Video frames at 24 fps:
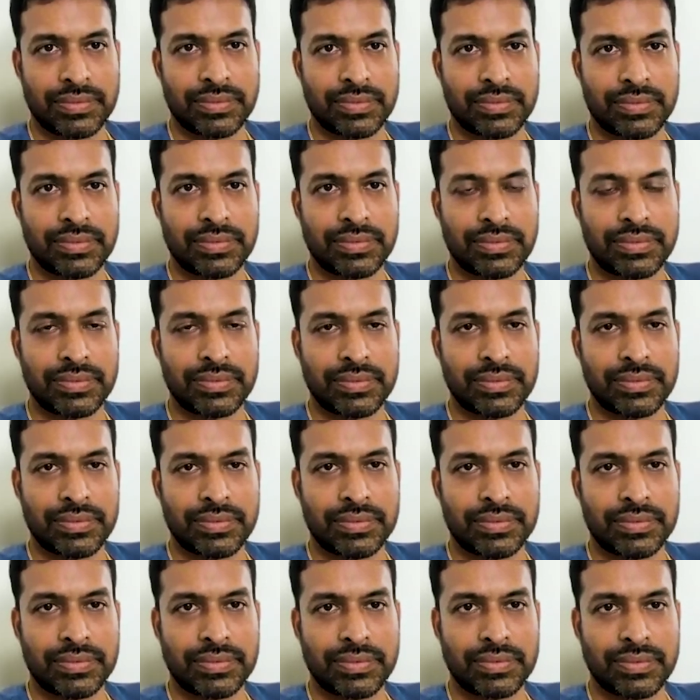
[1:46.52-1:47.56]

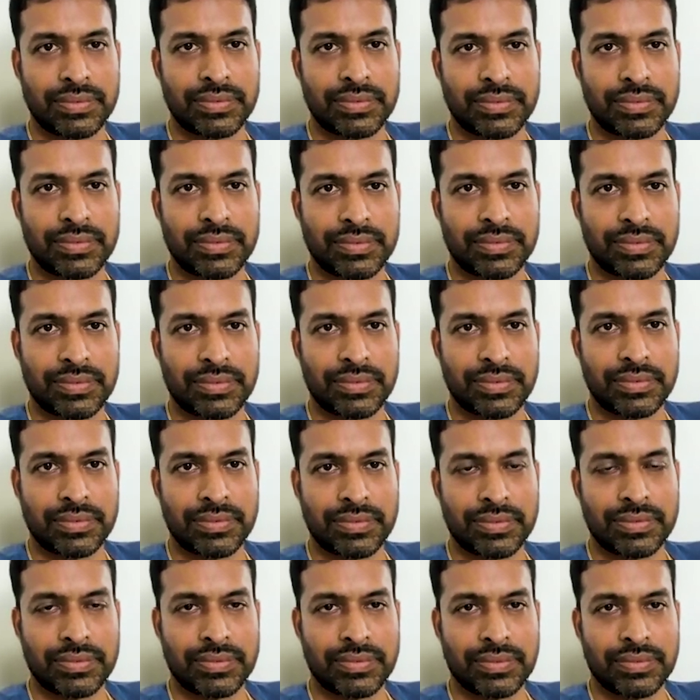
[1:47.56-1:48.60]

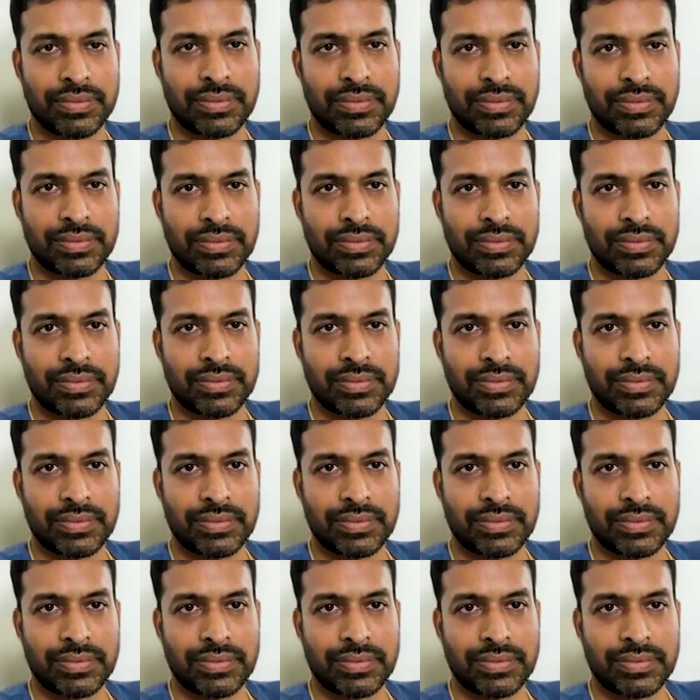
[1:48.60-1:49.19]
The person shown says nothing.